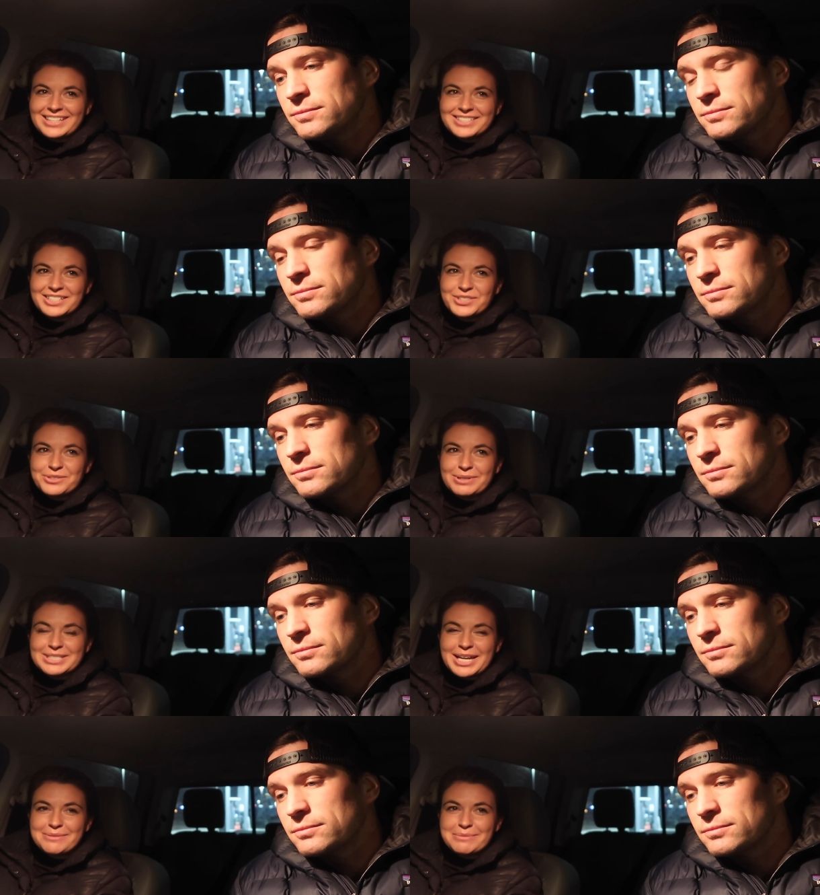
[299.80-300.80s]
Speaker 1: Landon's teacher one
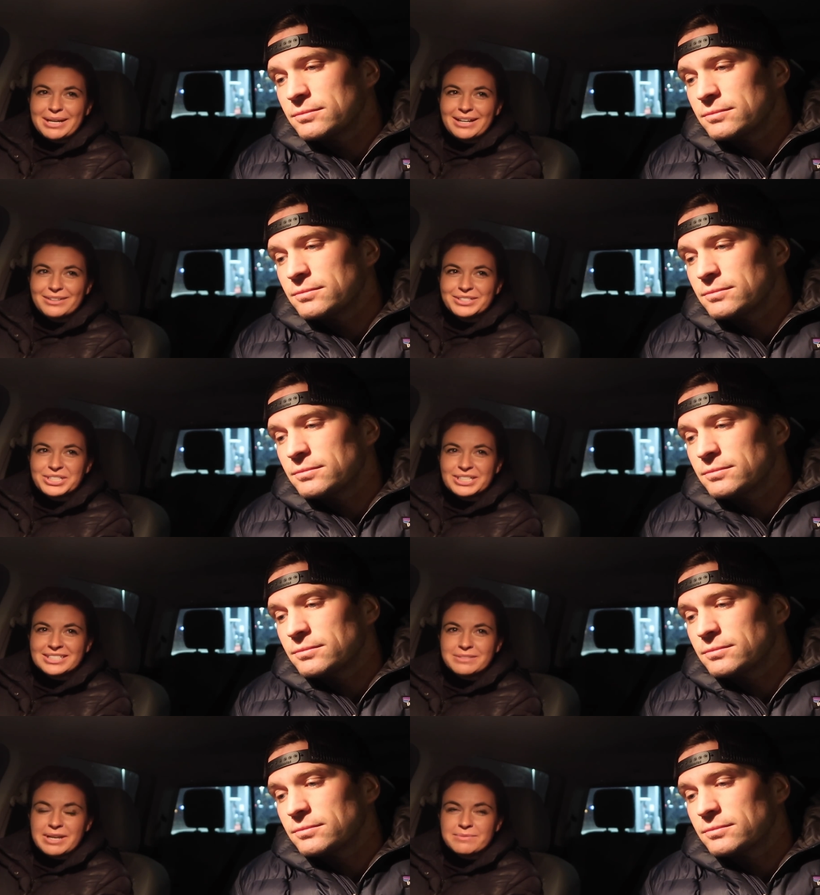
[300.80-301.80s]
time about how turn
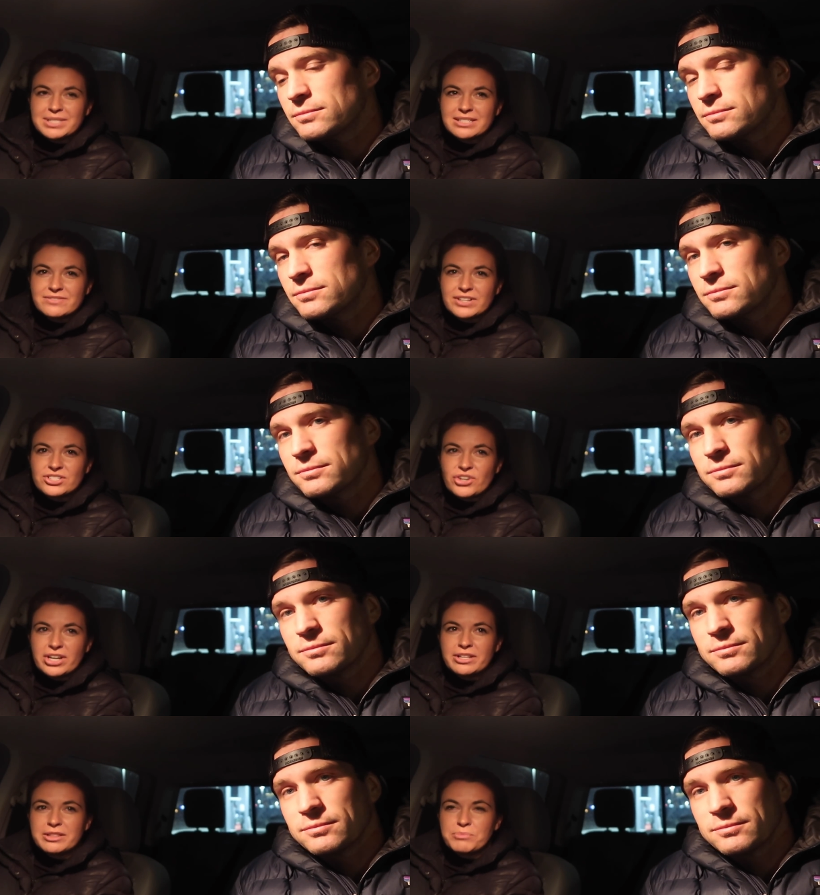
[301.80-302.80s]
sometimes gets
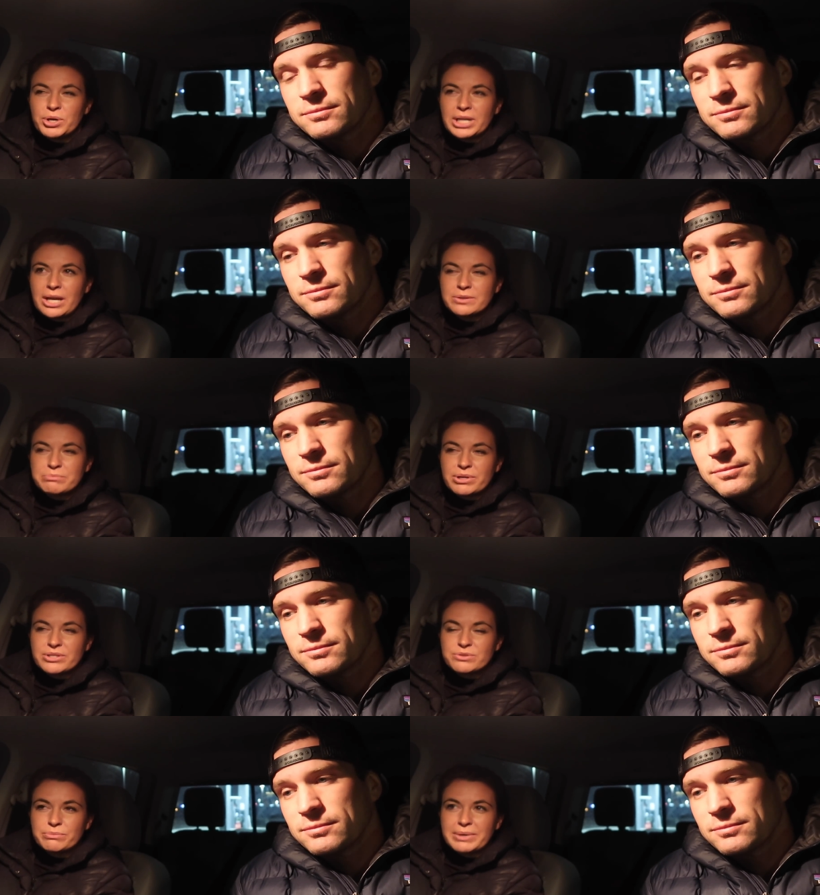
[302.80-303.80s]
frustrated in the morning how his
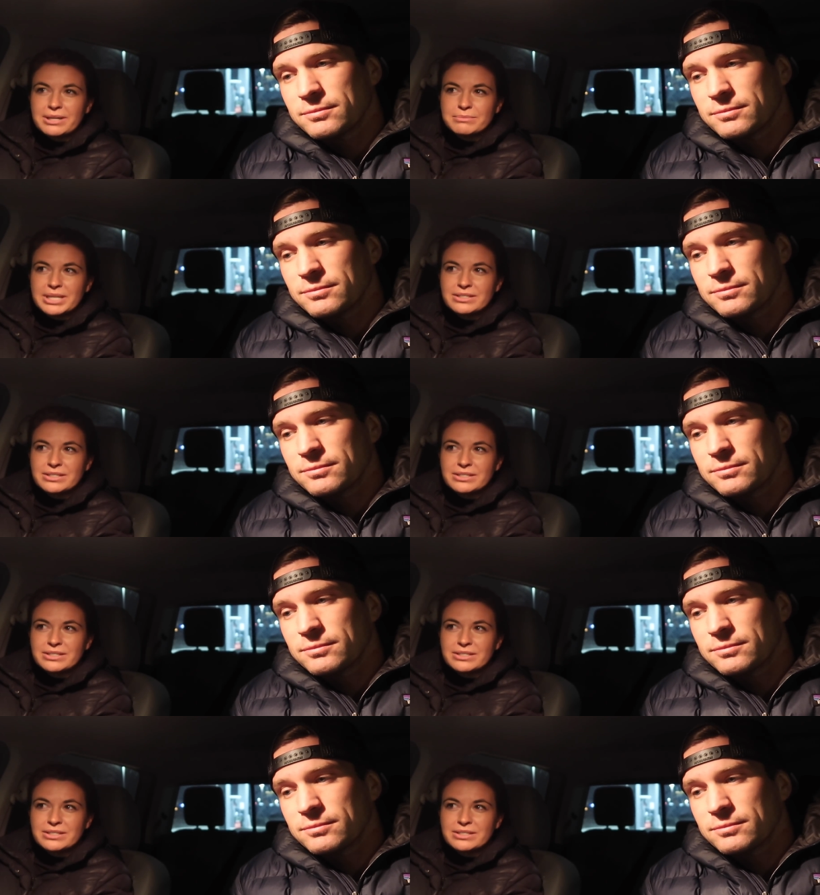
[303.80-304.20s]
brothers will make him